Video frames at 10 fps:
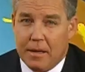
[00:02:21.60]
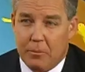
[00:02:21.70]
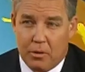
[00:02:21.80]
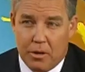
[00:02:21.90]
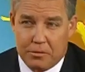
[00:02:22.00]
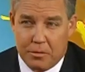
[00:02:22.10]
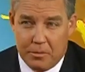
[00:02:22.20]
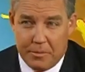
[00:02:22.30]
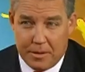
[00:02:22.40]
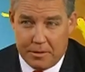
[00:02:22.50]
We're also
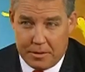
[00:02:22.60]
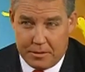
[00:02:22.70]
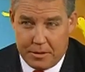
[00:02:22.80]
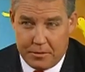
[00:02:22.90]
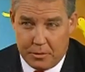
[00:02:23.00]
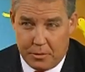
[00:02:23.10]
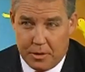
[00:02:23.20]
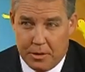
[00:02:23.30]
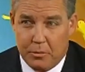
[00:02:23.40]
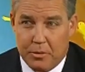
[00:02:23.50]
committed to continue to
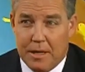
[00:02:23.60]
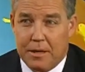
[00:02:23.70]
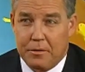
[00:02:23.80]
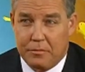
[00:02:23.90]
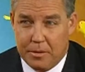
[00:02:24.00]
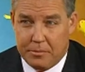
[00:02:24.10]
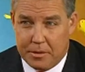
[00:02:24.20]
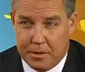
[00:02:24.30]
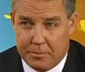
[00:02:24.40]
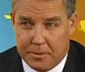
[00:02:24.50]
grow. We're not here to flip
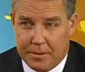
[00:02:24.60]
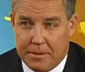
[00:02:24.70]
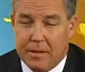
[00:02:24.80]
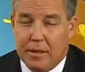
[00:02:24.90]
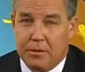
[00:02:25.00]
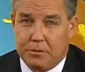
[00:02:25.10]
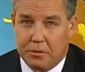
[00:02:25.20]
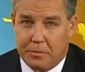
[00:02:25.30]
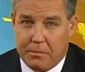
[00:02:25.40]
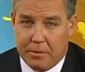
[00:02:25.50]
the company.
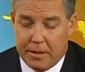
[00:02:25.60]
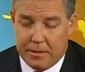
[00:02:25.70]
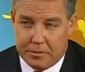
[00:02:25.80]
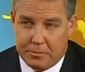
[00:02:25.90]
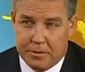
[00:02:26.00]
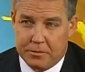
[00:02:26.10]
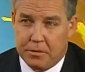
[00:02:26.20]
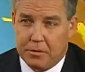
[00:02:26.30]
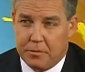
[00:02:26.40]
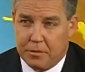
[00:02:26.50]
So if people get in this business
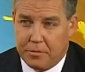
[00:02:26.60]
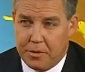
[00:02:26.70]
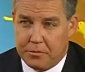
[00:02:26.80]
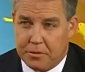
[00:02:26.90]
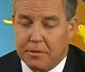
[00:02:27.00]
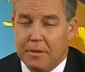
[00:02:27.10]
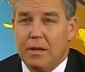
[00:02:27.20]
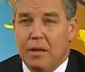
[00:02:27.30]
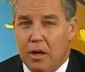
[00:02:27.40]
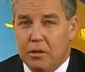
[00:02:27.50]
looking for a future,
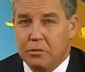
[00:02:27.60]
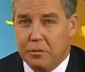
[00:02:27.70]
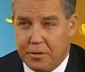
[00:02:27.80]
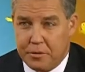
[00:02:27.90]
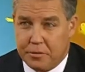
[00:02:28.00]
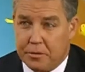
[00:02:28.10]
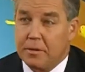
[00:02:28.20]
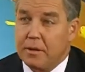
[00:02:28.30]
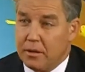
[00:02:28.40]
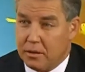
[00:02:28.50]
also a
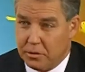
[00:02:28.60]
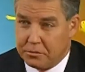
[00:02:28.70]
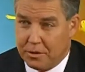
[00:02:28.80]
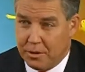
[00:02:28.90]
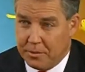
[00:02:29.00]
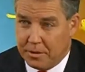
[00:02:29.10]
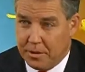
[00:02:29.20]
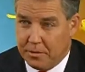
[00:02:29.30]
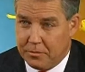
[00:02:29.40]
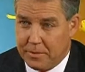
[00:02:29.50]
future close to home in the
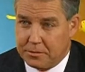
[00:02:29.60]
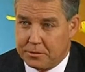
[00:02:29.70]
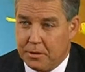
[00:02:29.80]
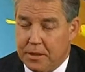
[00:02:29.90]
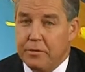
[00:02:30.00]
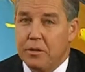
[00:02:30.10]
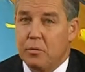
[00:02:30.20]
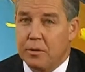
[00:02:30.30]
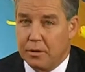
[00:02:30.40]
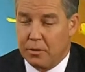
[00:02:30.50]
Gulf of Mexico, even
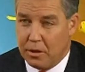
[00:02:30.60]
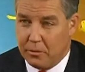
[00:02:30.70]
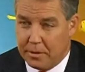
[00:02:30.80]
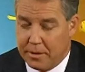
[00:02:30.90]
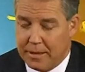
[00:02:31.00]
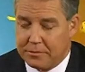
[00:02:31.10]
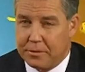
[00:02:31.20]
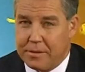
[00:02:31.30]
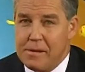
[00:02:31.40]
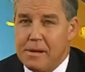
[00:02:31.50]
though we're going to grow
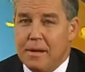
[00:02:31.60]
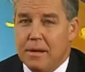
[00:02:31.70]
internationally,